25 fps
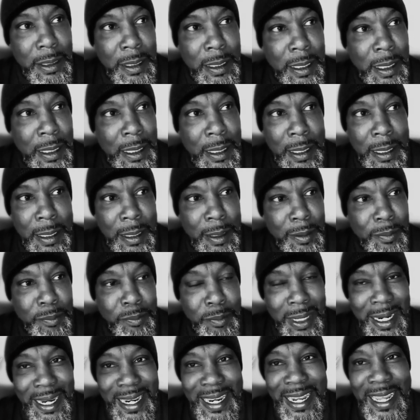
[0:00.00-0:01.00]

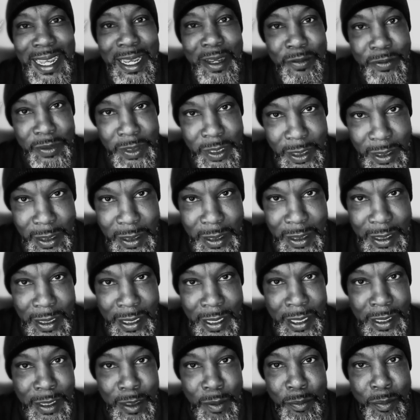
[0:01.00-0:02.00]
beloved
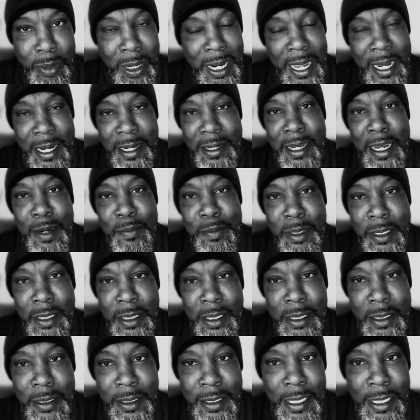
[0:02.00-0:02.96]
in the black neighborhood.